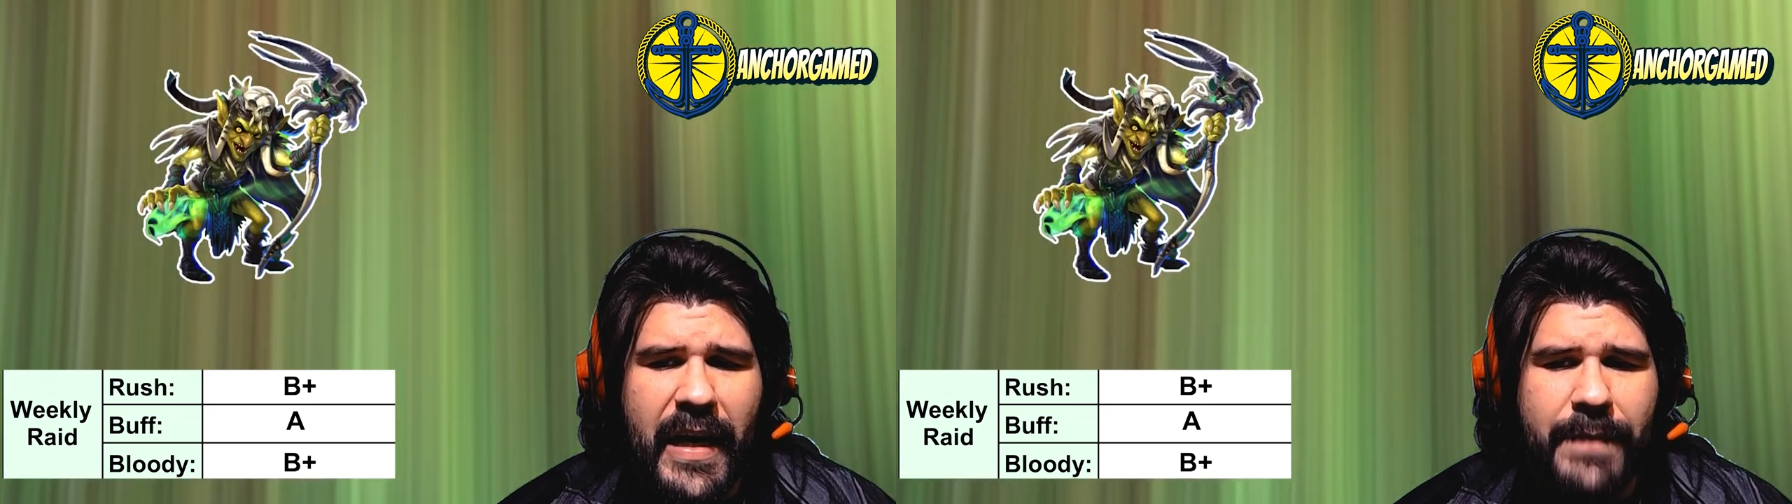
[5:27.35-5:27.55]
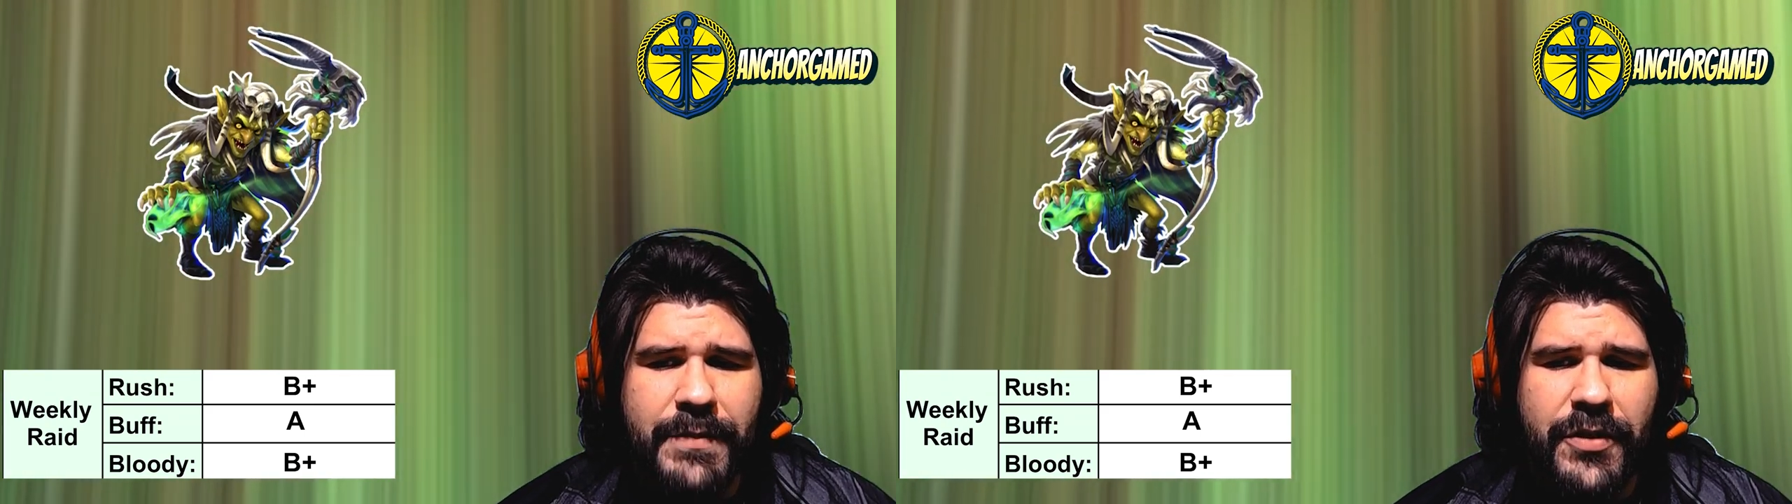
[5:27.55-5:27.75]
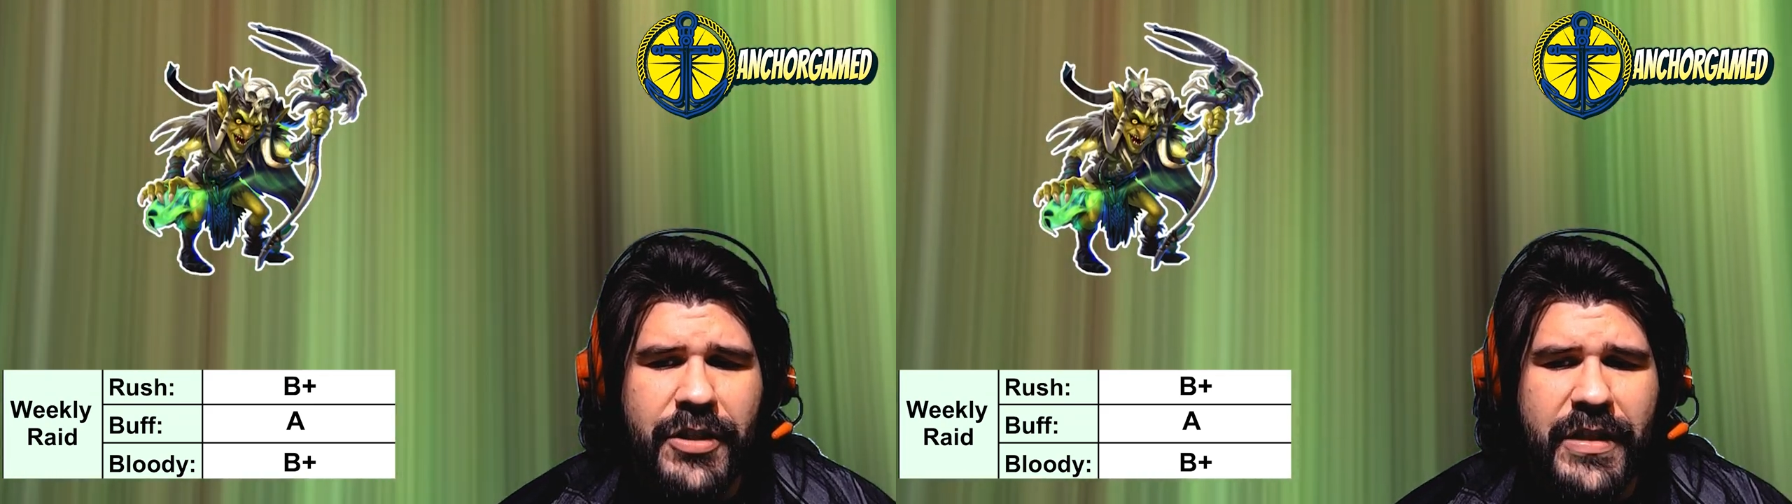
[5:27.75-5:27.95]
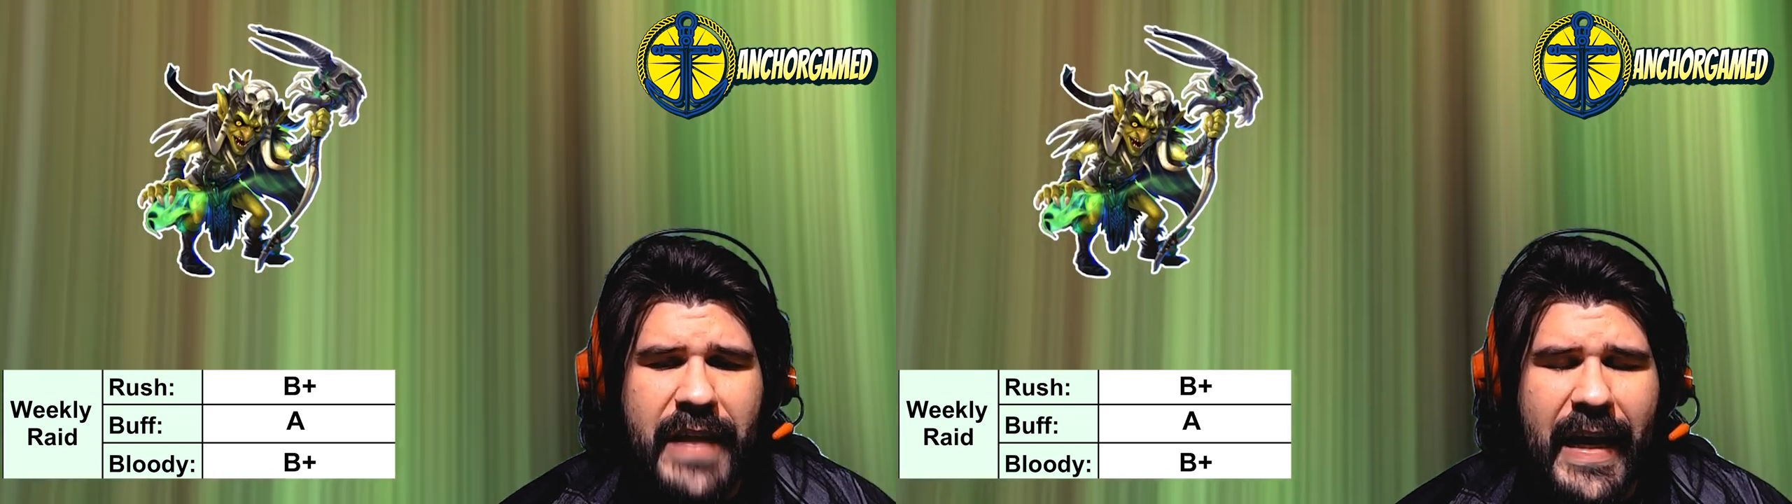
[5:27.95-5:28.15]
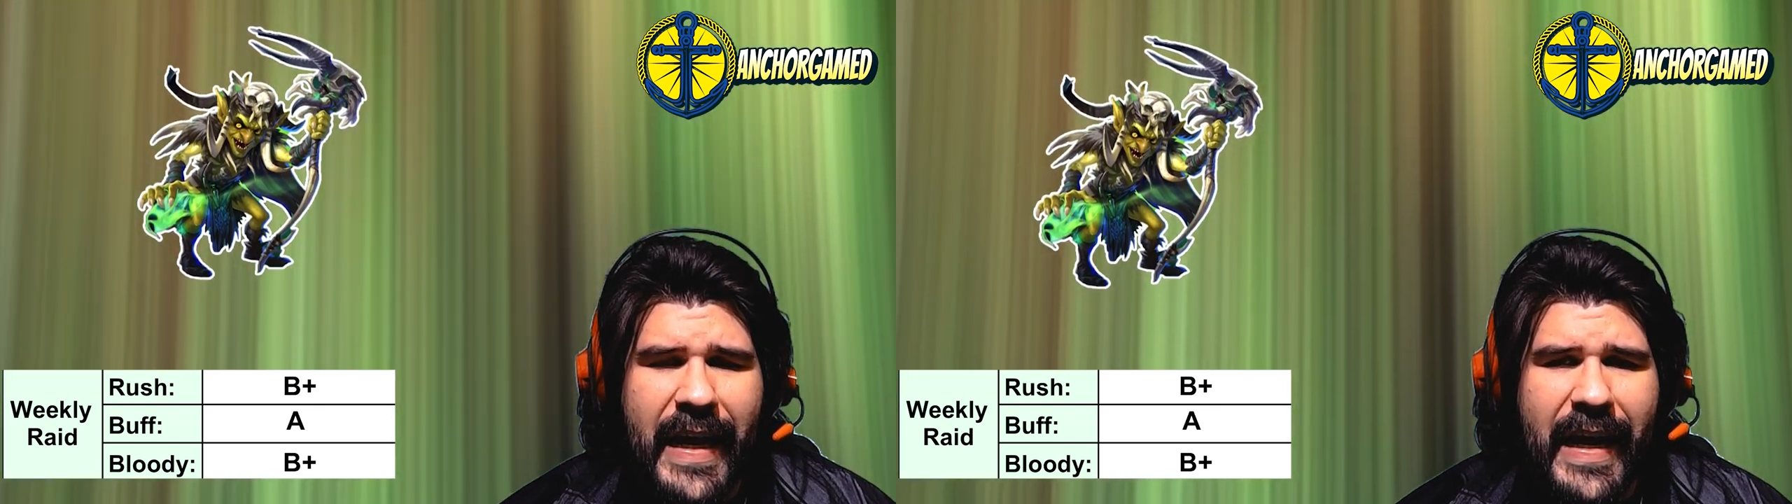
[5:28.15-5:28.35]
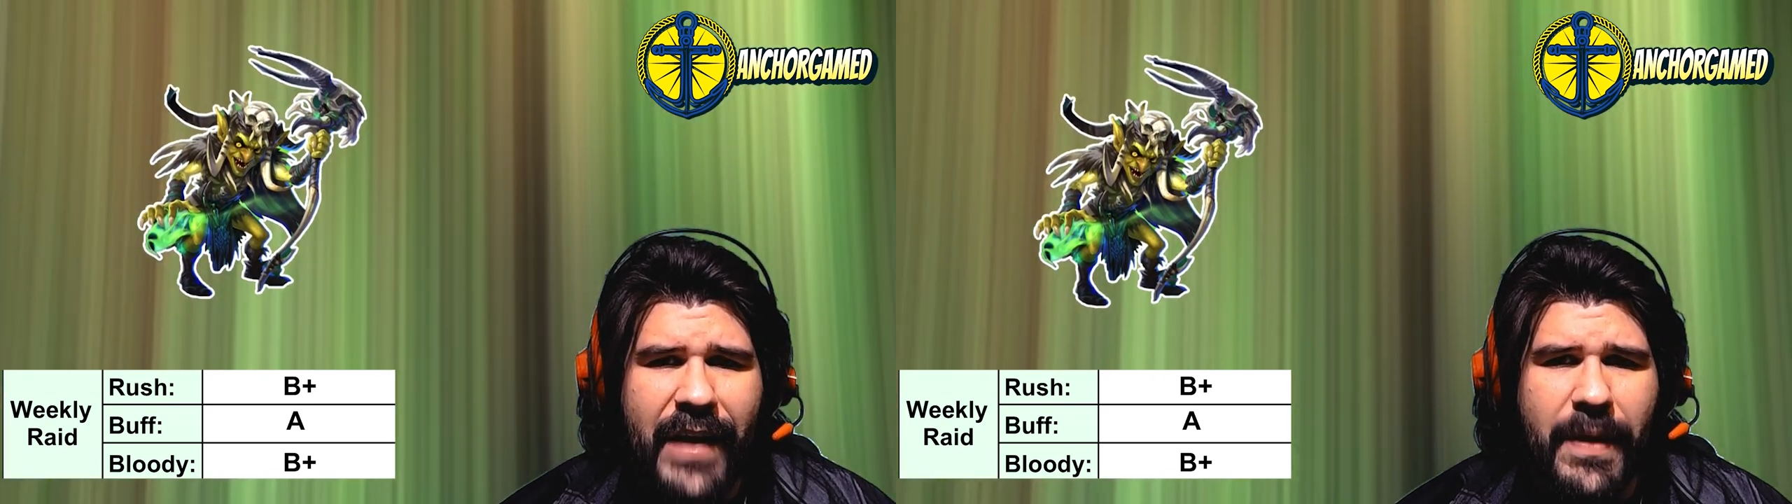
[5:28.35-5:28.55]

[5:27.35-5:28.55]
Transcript: up so she's taking out